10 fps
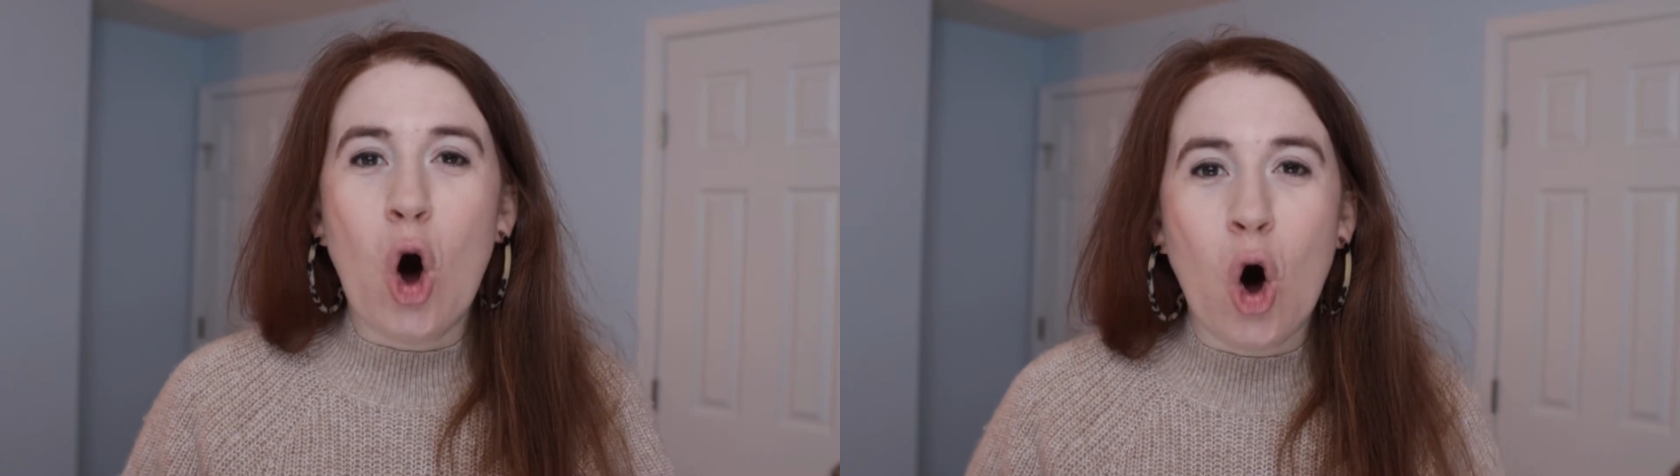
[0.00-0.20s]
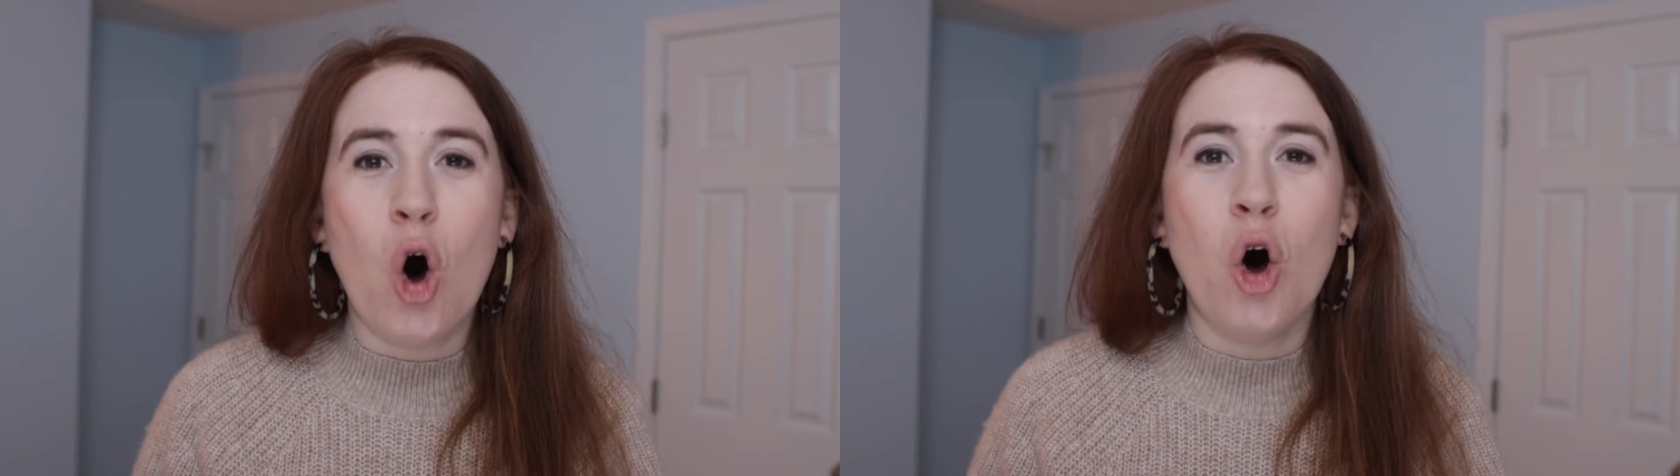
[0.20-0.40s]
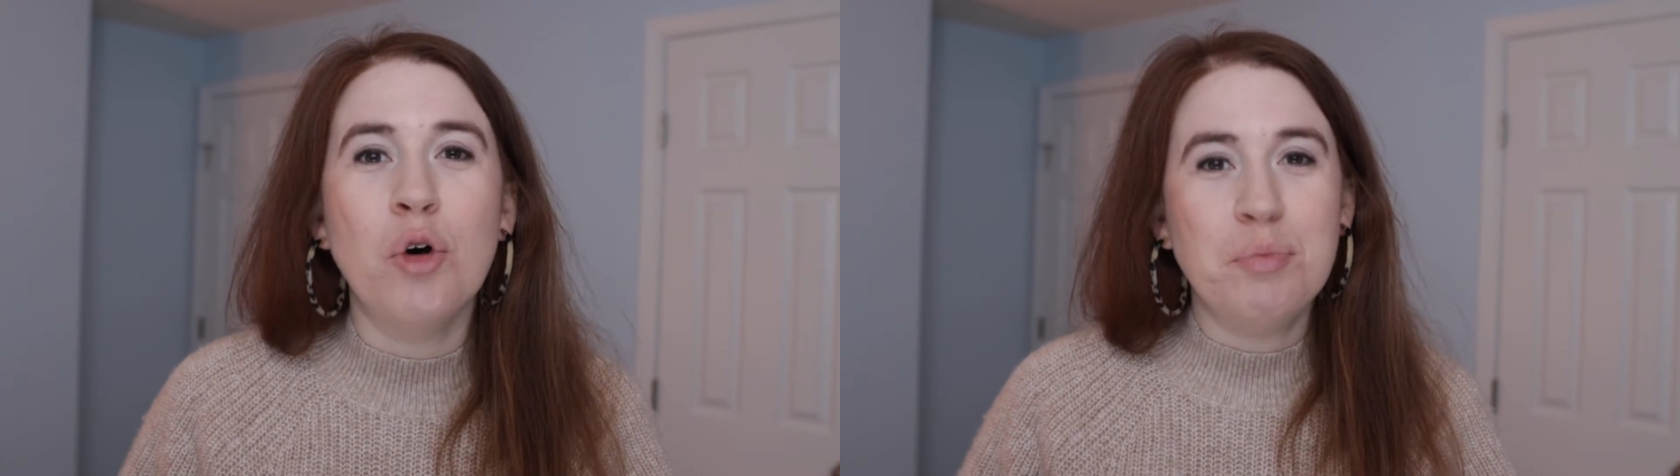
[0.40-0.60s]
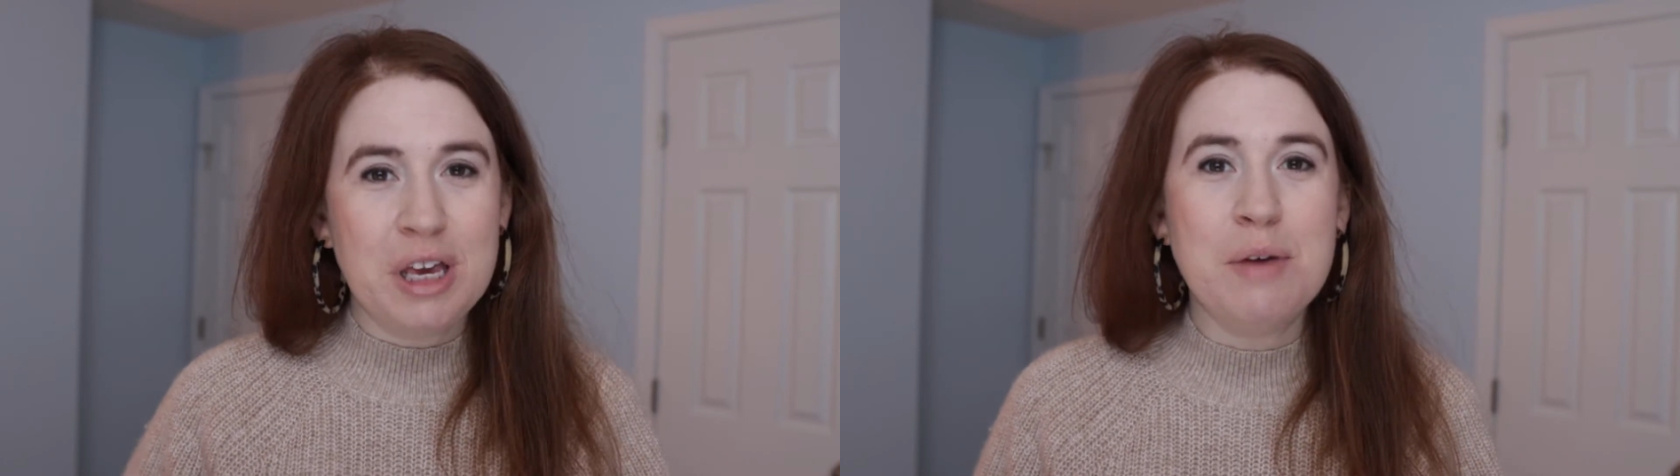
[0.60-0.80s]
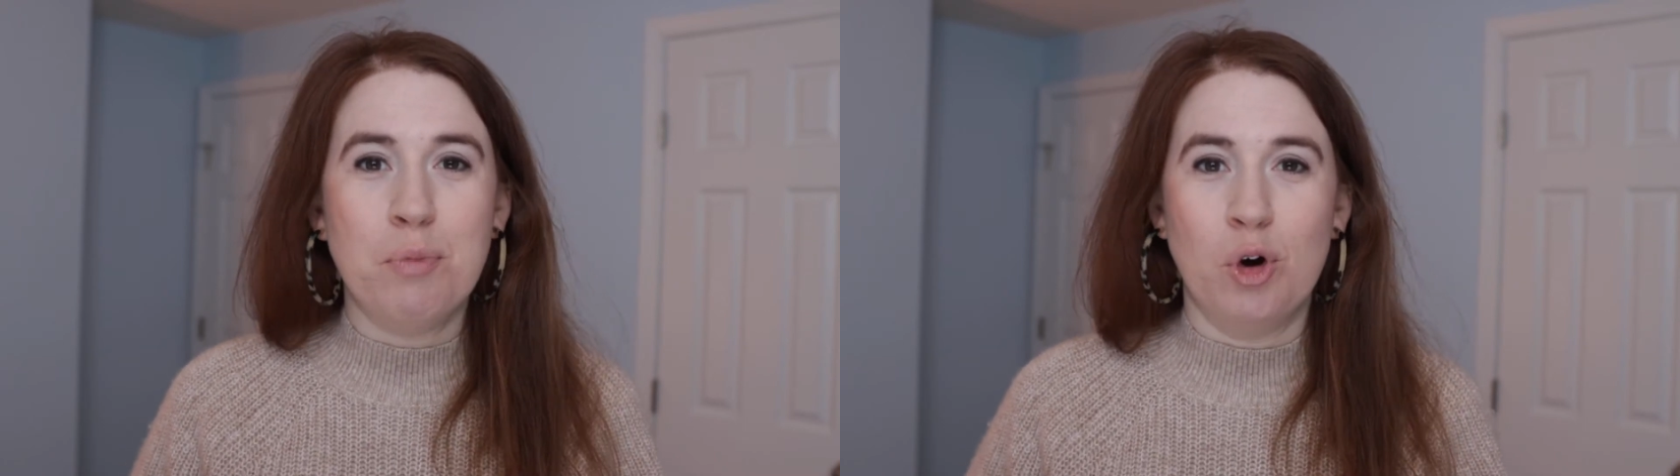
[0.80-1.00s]
all
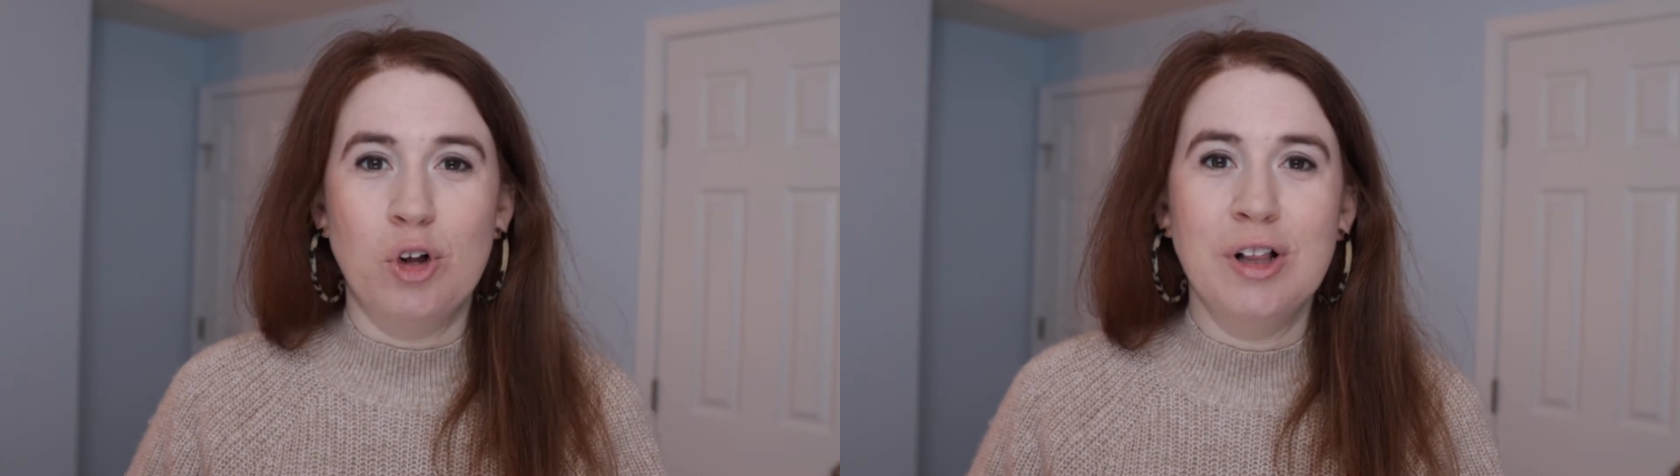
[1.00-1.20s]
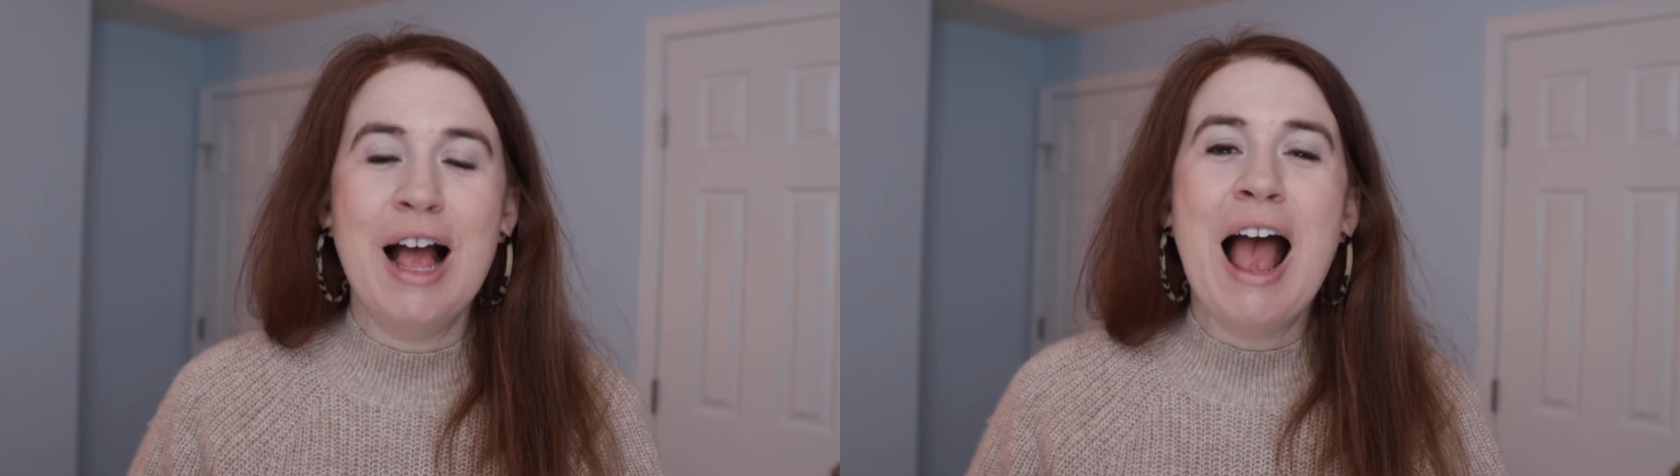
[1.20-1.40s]
people